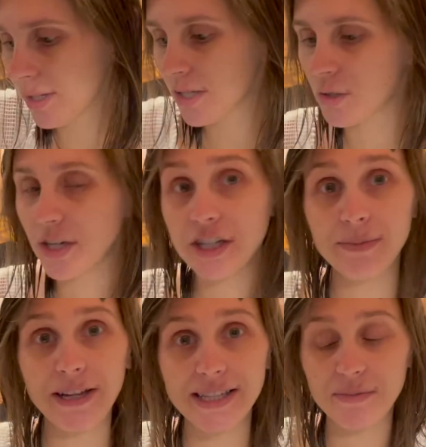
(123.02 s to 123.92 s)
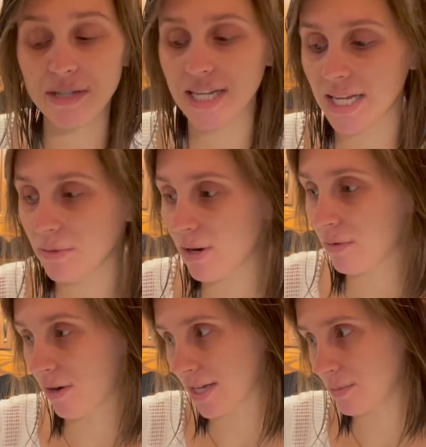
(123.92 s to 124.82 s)
So I just made some tea, red
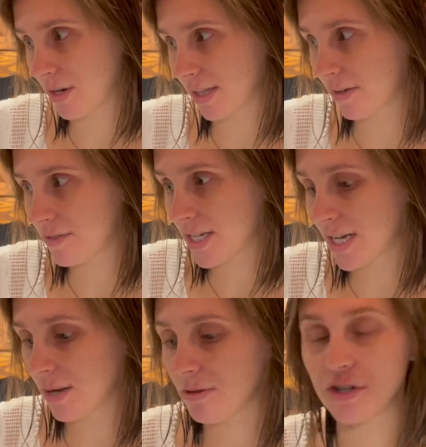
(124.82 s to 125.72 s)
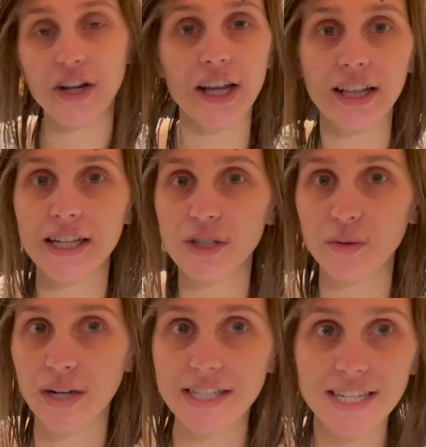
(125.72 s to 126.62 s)
raspberry leaf tea. I've been drinking this
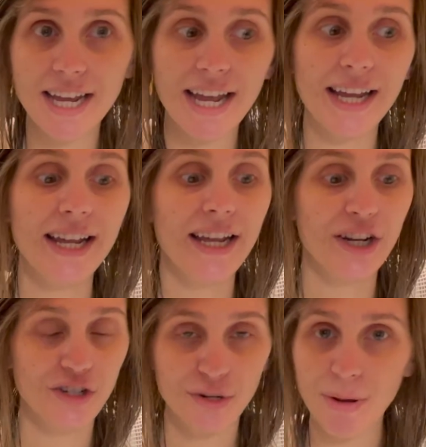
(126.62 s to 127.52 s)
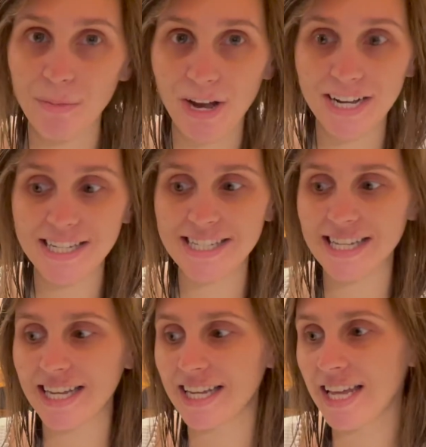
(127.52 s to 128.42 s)
twice a day during my
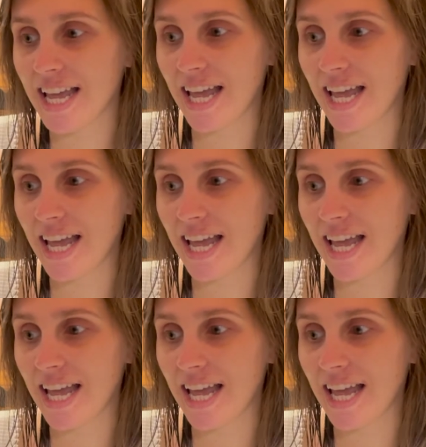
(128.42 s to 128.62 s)
pregnancy.